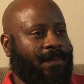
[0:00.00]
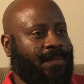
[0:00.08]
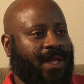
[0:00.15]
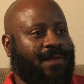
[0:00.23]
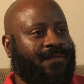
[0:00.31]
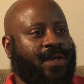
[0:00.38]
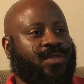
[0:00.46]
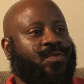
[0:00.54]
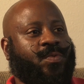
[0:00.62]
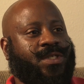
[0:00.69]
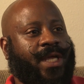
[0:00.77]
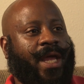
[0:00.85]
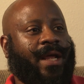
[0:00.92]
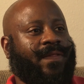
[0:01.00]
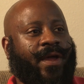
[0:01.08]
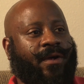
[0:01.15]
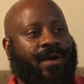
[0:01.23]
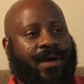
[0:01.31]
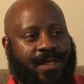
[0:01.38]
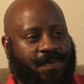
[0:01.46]
individuals were saying
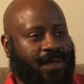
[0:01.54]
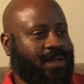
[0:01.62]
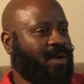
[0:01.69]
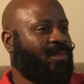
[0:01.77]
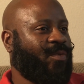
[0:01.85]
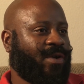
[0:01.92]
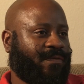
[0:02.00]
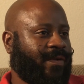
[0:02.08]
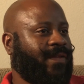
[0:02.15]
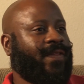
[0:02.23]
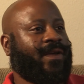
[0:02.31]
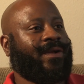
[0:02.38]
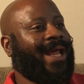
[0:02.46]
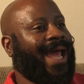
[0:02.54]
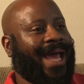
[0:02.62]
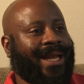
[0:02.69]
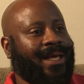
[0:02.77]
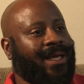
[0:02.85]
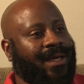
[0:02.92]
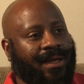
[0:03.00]
their husband, their boyfriend, their
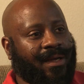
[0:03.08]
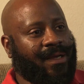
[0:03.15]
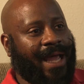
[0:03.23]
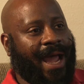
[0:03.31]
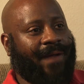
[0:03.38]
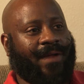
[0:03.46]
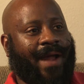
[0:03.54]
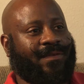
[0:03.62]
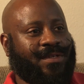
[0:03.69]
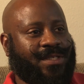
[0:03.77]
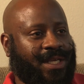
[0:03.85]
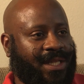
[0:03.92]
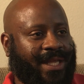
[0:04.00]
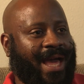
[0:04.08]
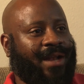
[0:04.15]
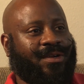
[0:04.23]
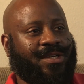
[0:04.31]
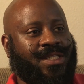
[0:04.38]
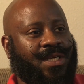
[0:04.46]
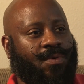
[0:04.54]
dad, after seeing the
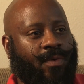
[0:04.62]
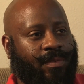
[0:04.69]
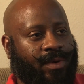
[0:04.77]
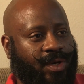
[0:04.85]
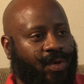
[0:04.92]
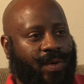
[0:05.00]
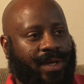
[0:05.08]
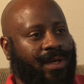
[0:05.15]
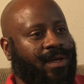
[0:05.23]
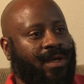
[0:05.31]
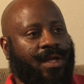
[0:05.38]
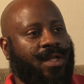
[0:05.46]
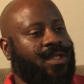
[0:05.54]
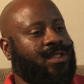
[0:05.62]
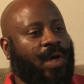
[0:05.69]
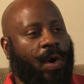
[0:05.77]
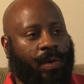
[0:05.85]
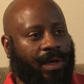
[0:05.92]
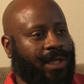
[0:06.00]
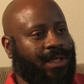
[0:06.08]
calendar, seeing what we were doing,
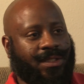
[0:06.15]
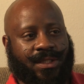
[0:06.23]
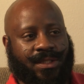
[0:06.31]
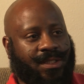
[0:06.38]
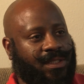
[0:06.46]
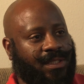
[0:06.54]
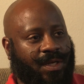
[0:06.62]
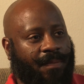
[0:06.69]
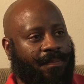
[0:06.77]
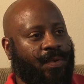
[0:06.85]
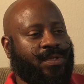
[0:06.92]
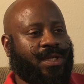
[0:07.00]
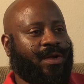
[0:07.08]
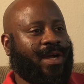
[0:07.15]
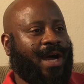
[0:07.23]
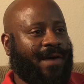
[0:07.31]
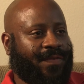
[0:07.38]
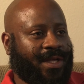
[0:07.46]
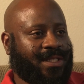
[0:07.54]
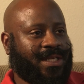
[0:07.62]
totally just, you know, boosting their
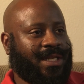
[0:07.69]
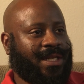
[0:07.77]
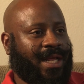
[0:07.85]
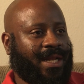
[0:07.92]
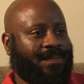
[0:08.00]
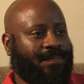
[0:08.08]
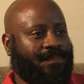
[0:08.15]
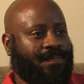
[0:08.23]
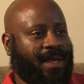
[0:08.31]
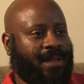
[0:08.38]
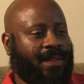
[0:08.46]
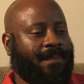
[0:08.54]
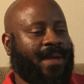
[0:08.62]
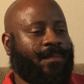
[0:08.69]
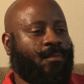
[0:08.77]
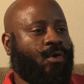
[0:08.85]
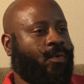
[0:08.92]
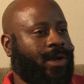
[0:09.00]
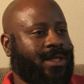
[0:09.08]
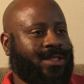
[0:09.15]
confidence and being
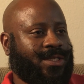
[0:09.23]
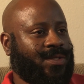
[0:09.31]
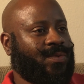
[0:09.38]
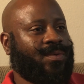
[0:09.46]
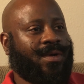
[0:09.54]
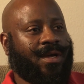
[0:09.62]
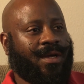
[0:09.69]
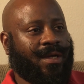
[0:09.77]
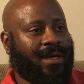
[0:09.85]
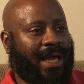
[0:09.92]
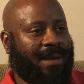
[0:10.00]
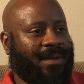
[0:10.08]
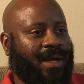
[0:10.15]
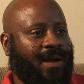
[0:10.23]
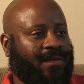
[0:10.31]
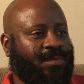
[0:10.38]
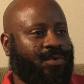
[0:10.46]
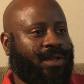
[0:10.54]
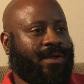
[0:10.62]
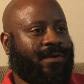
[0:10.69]
more willing to kind of be
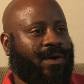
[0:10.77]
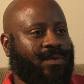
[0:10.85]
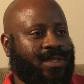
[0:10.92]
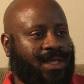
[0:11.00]
comfortable in their own